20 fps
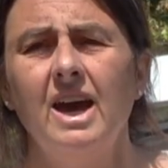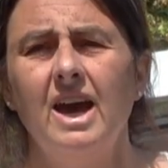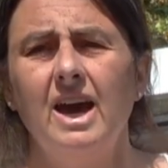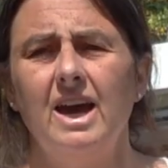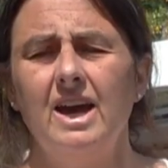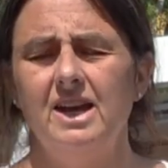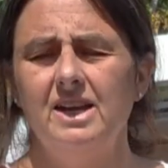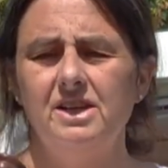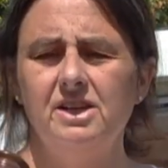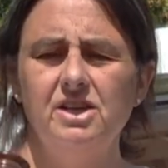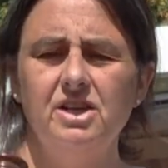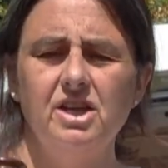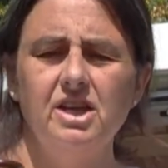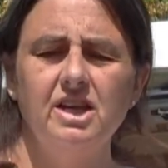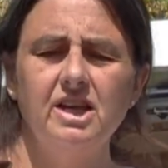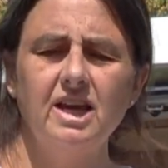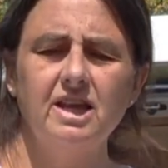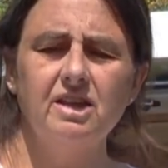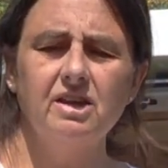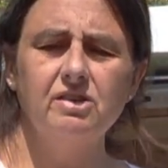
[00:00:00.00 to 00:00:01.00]
And you can
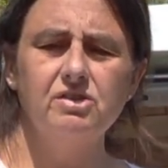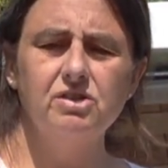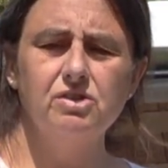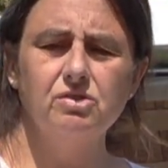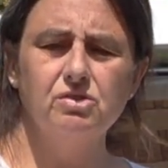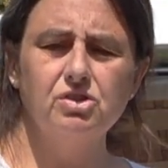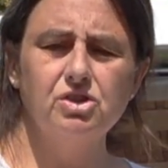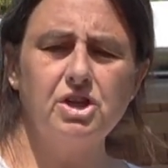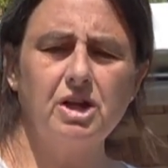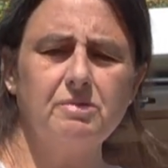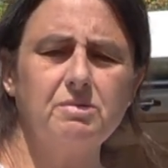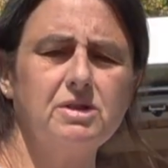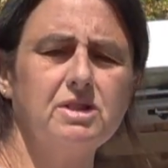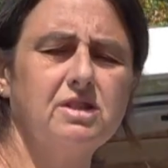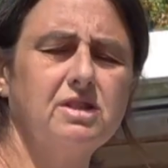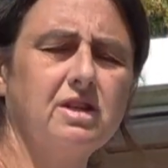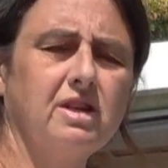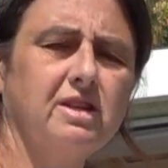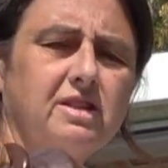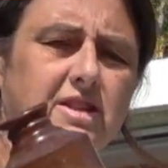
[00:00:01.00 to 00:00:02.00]
get those in all shapes and
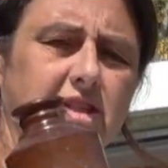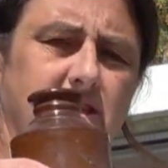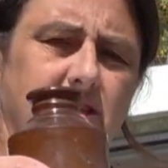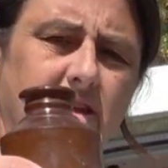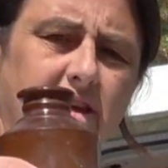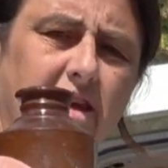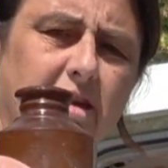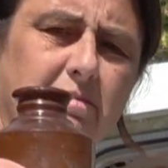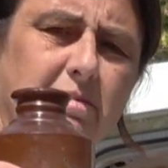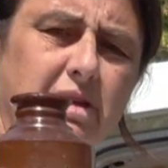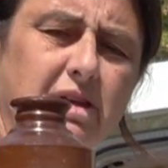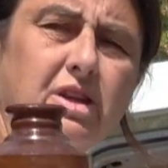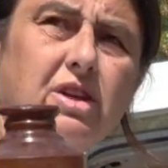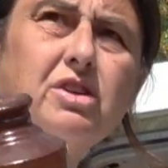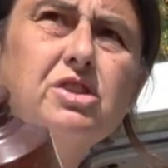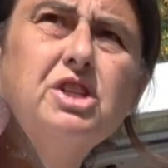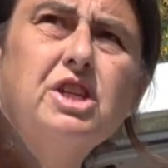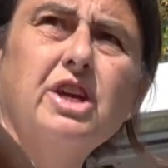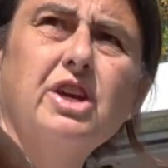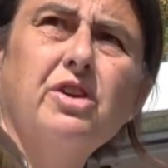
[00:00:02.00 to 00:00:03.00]
sizes. They come in
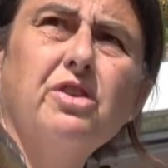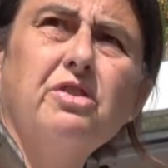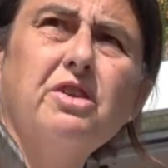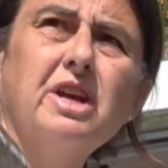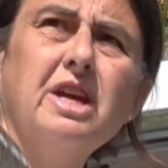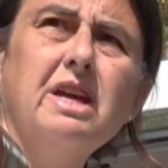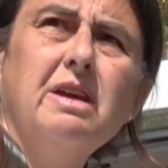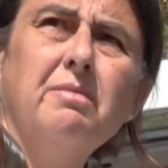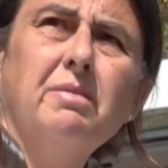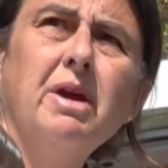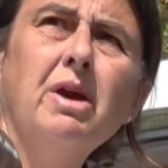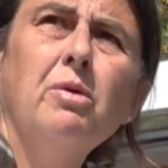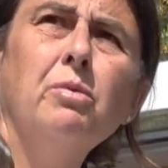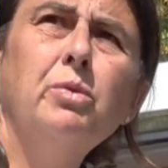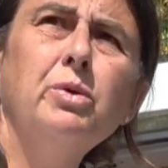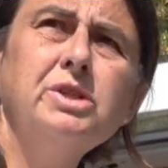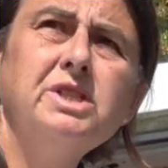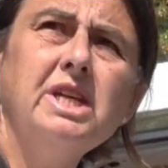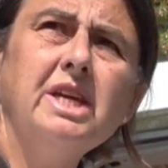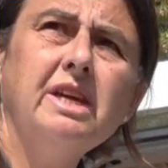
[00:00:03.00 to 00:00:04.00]
usually cream,
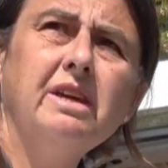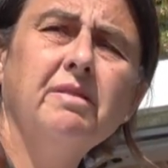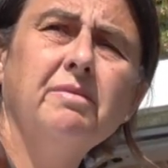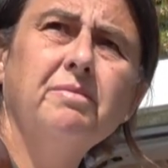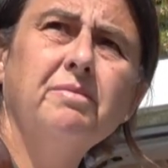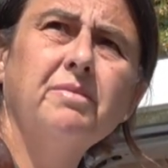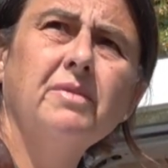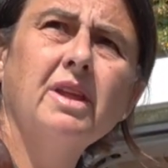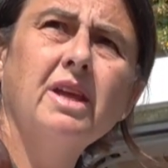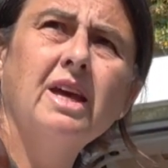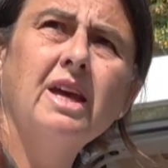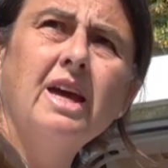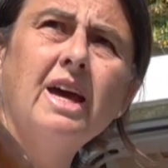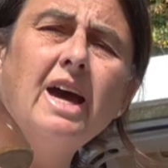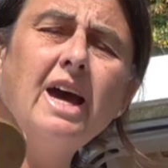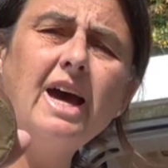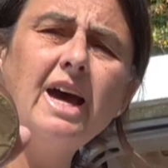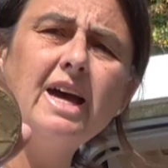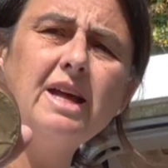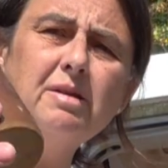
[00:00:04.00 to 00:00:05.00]
woody,
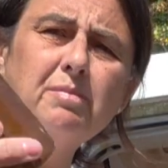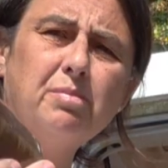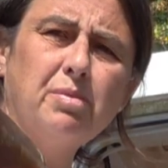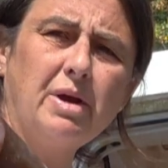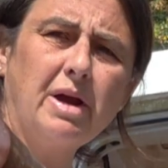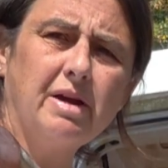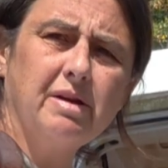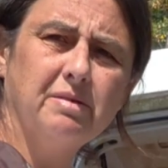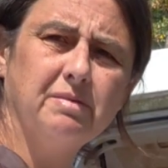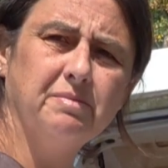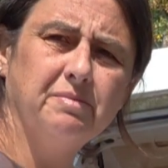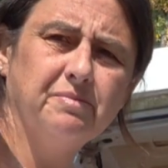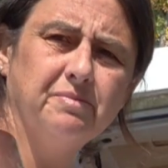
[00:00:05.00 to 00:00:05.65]
and brown.